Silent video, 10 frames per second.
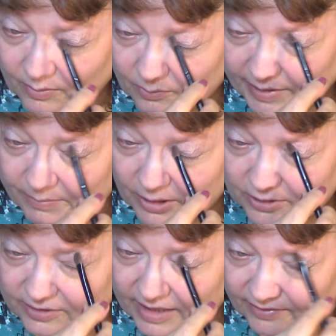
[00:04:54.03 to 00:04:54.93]

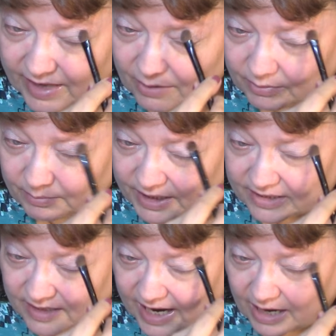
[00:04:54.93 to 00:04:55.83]
repurchasing that one
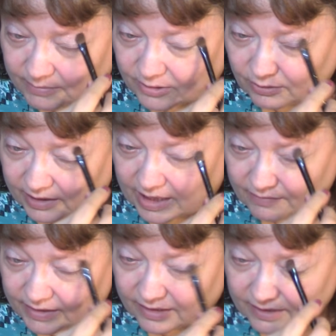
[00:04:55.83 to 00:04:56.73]
because I absolutely
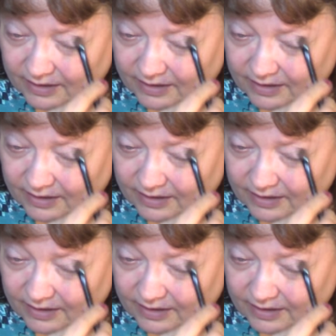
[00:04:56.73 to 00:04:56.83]
love it.